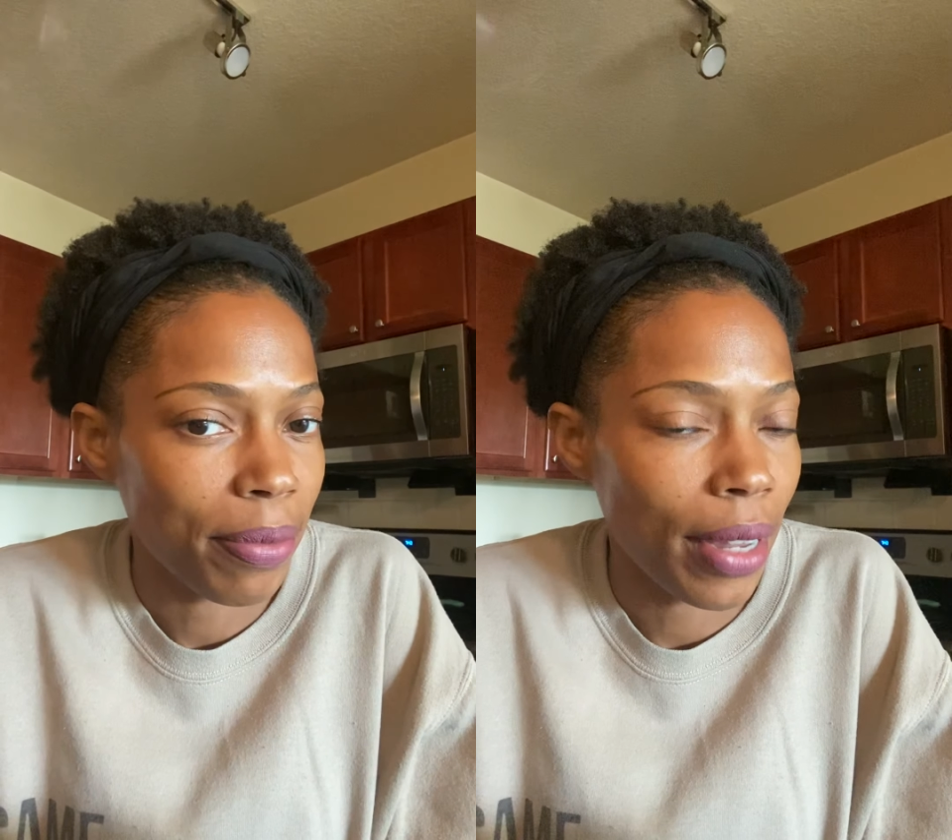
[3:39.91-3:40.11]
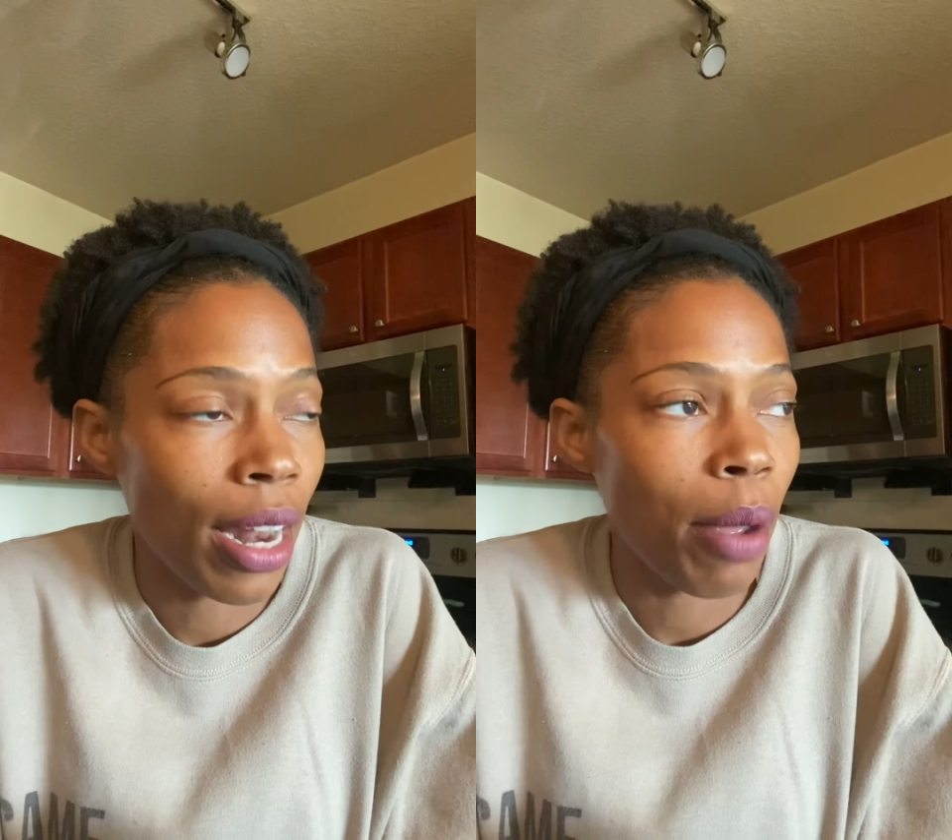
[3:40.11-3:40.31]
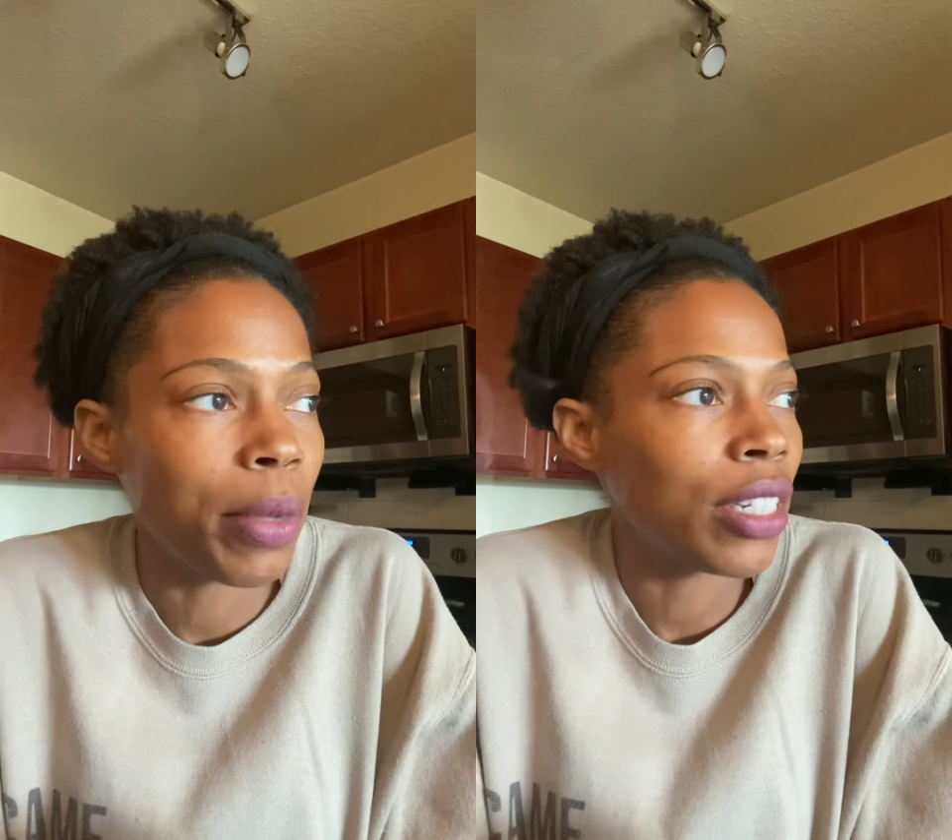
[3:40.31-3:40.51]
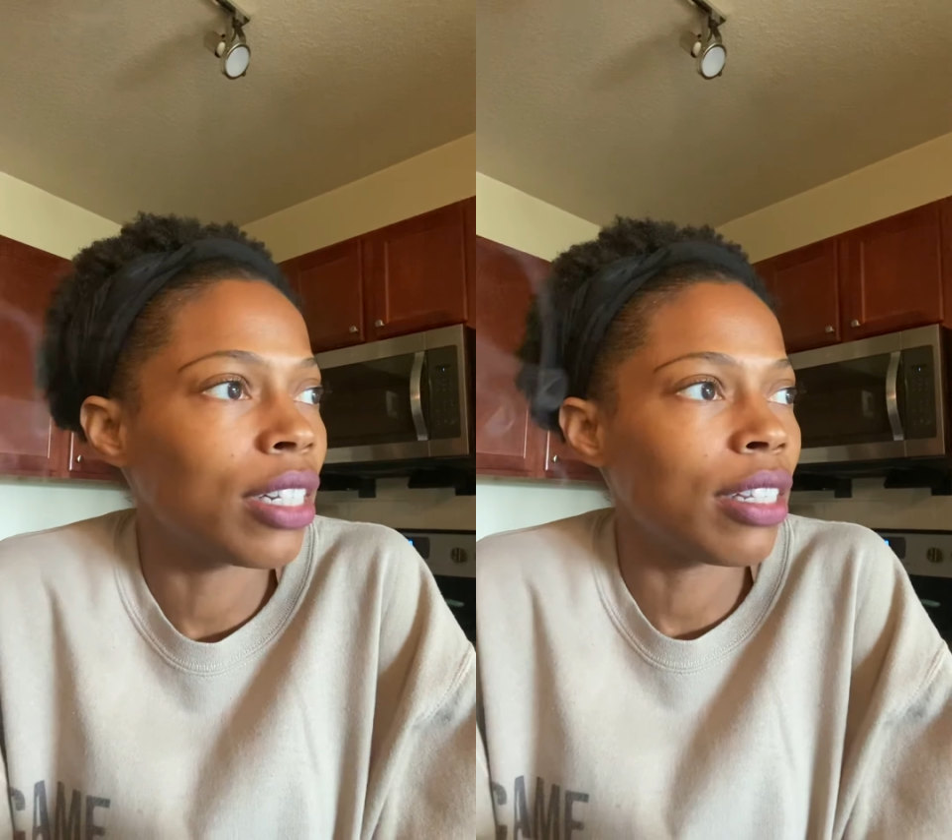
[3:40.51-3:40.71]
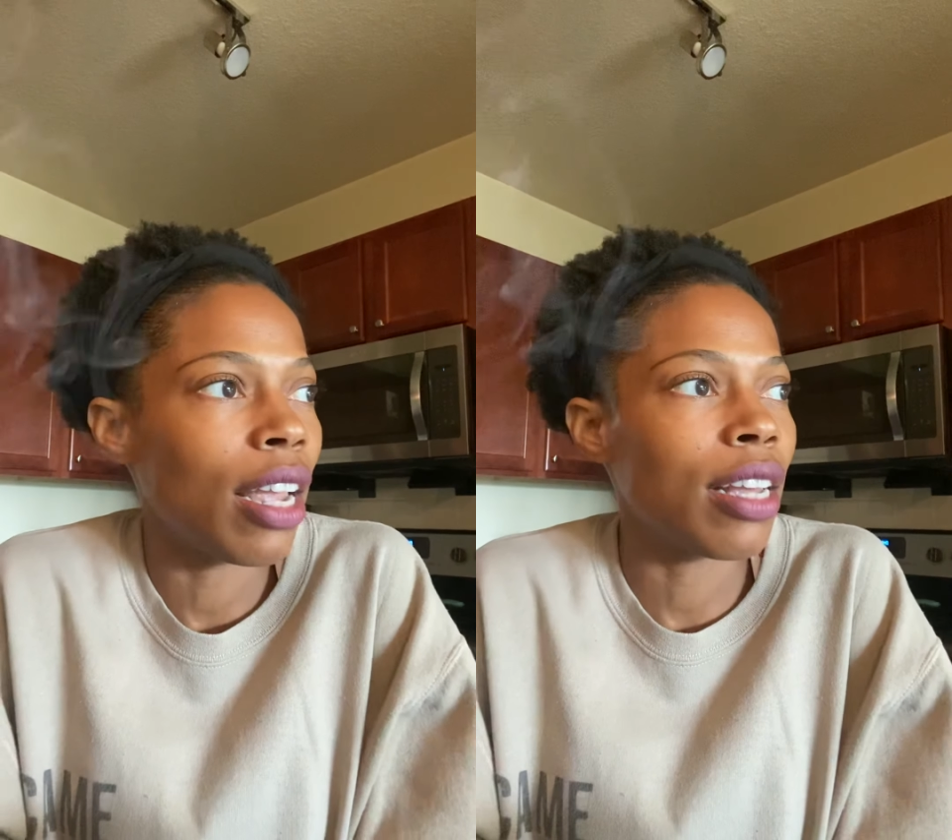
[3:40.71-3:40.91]
And I'm going to
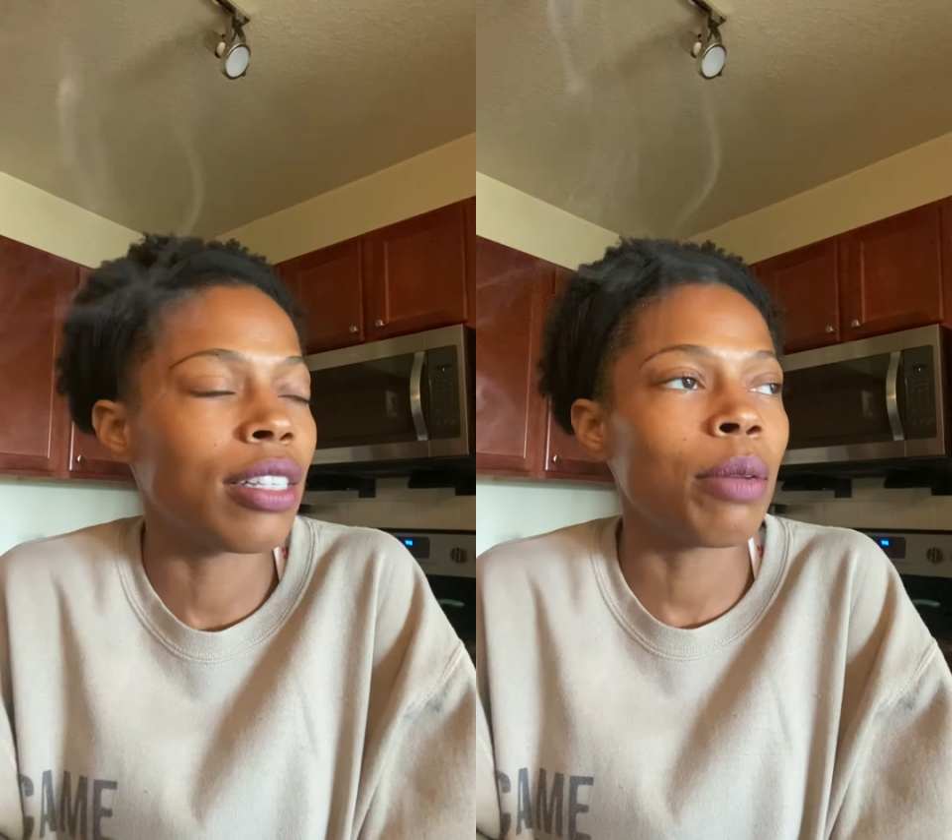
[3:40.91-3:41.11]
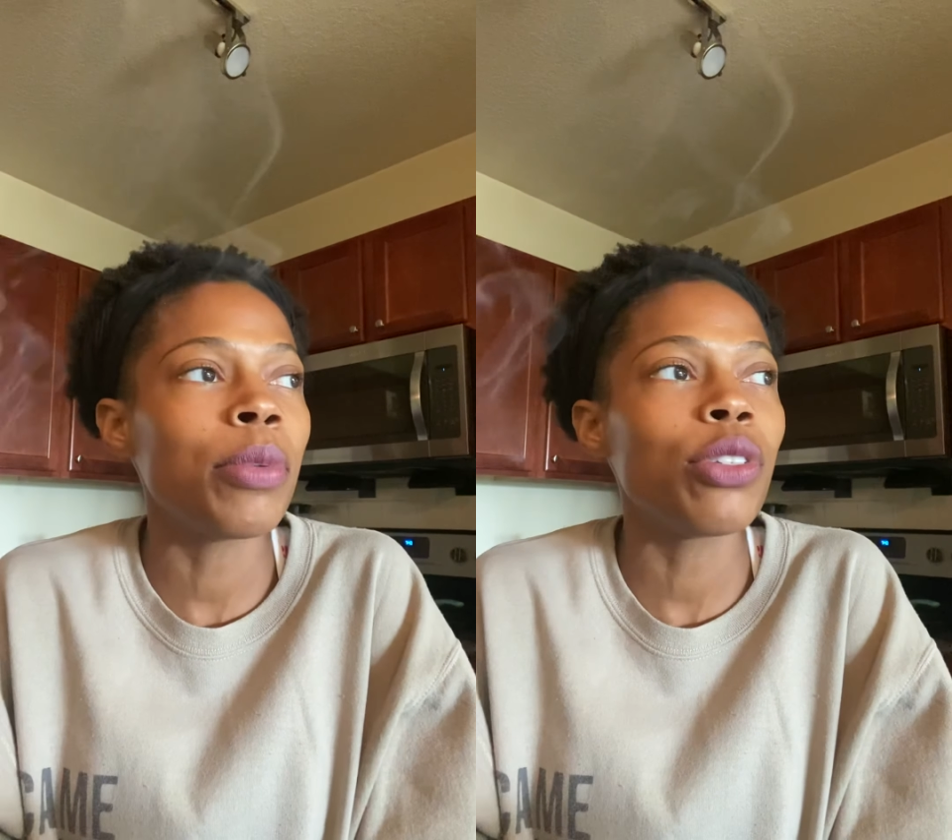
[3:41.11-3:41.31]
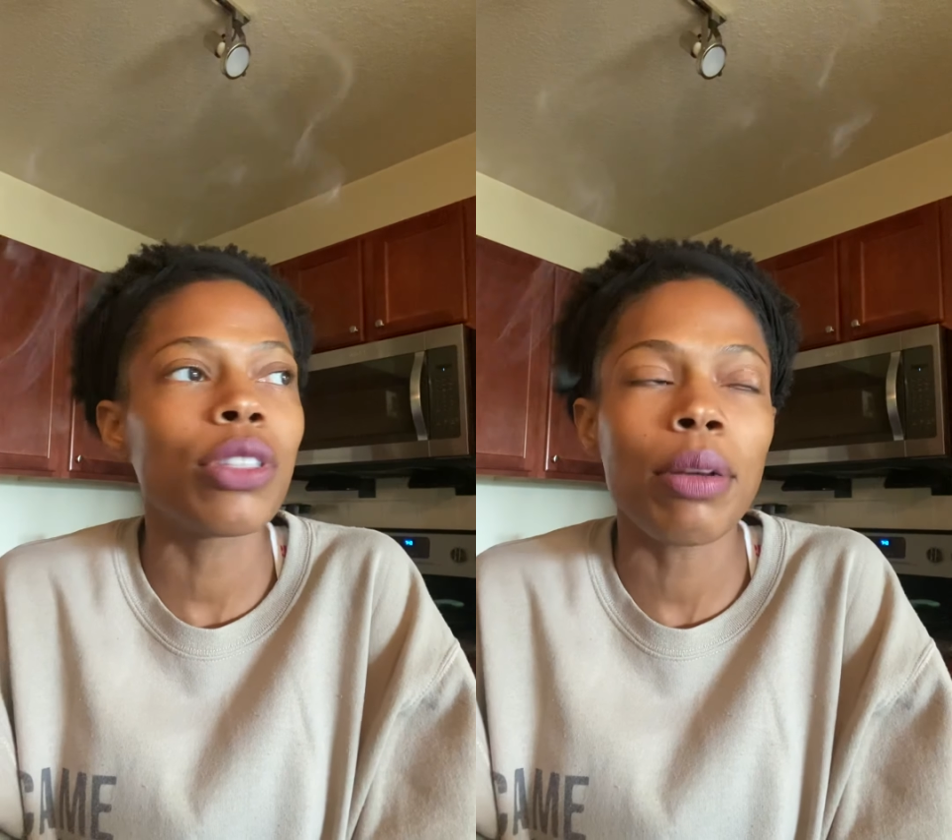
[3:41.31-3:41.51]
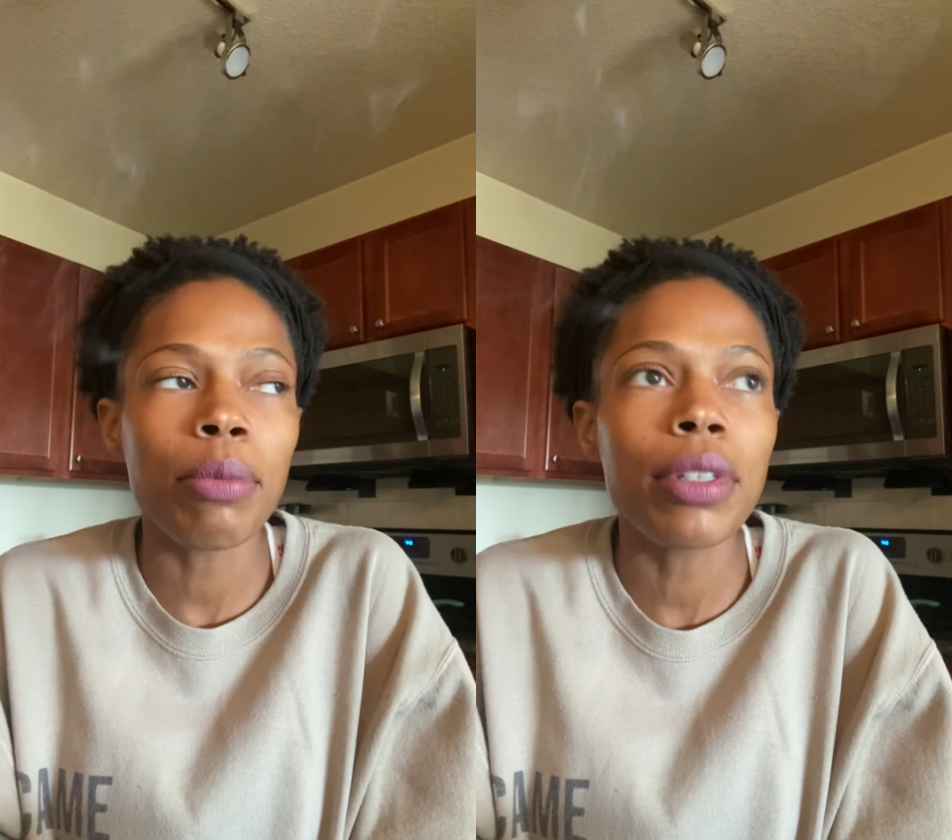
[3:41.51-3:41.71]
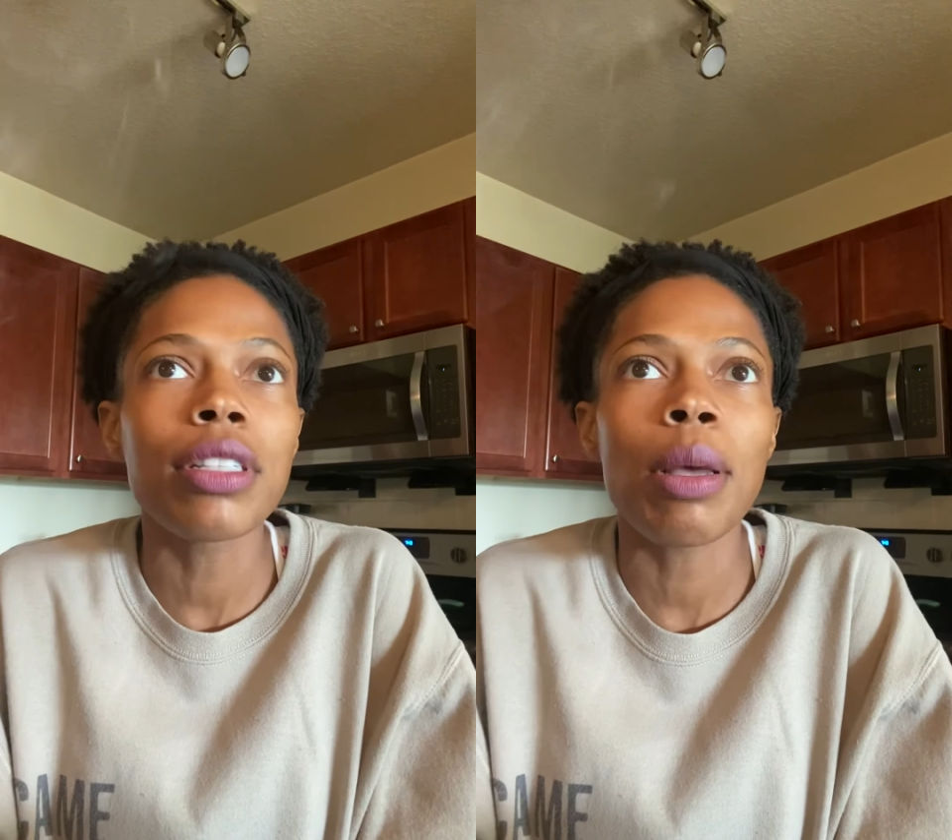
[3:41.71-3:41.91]
just say it. Some
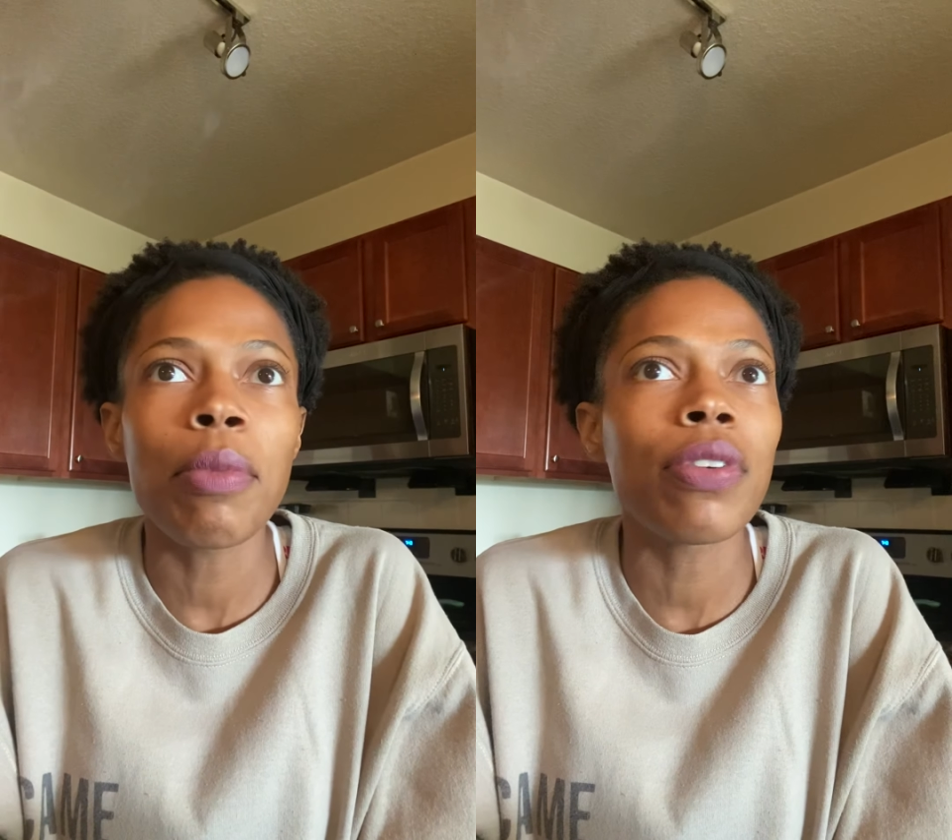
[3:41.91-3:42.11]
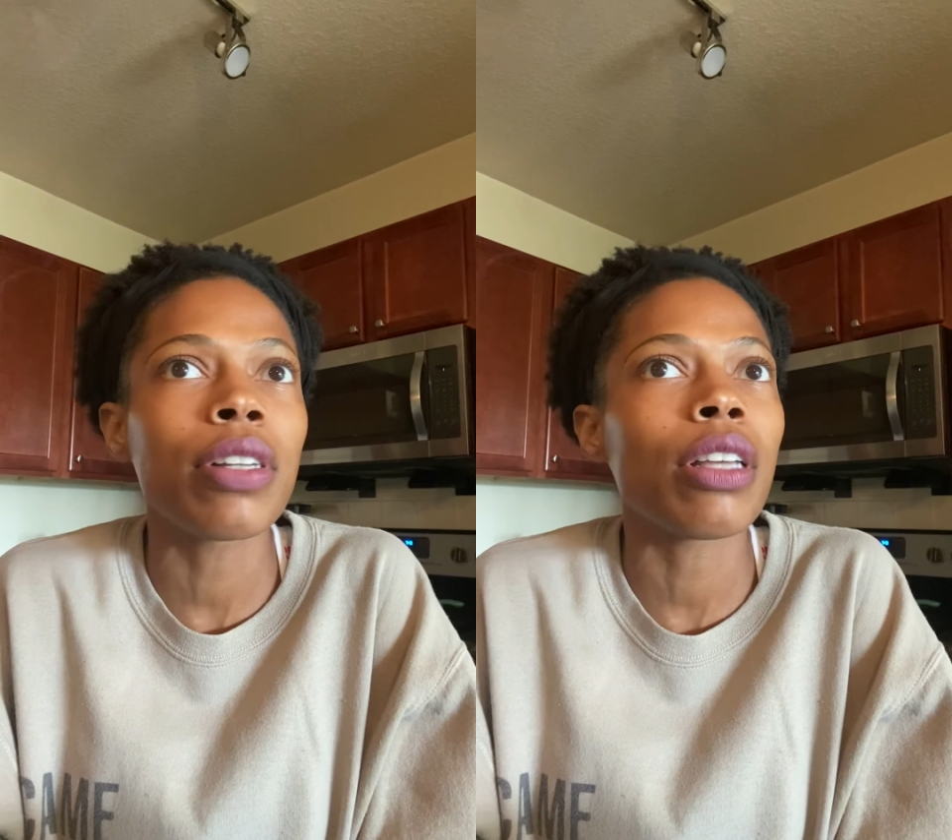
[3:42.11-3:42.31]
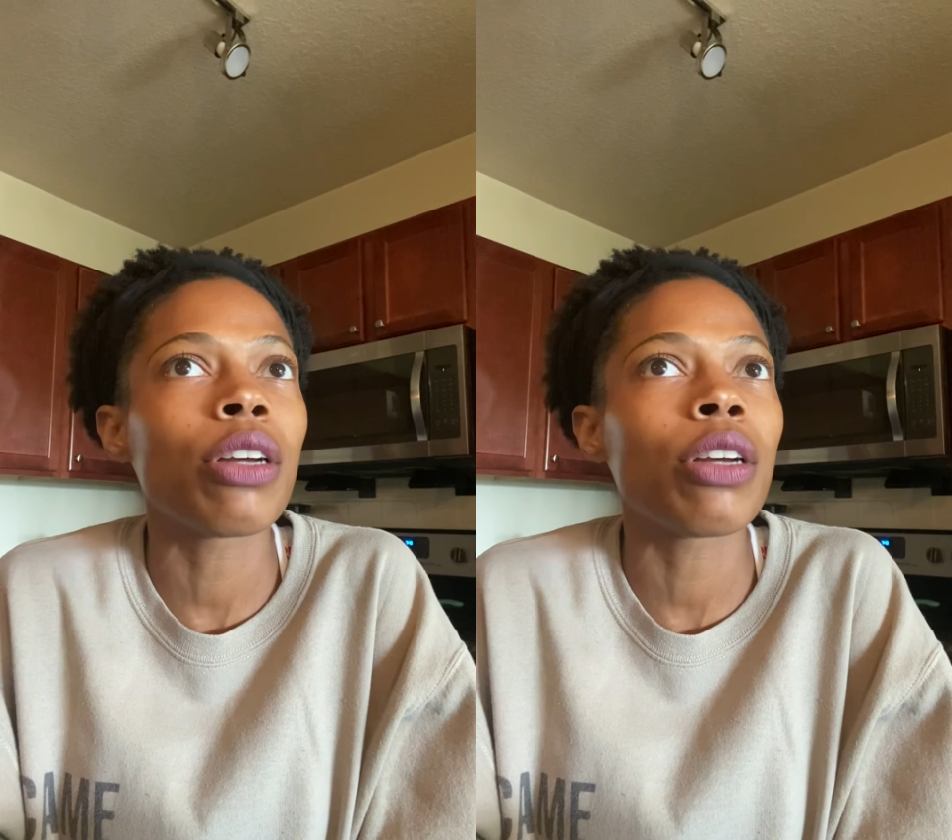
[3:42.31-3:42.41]
some some of us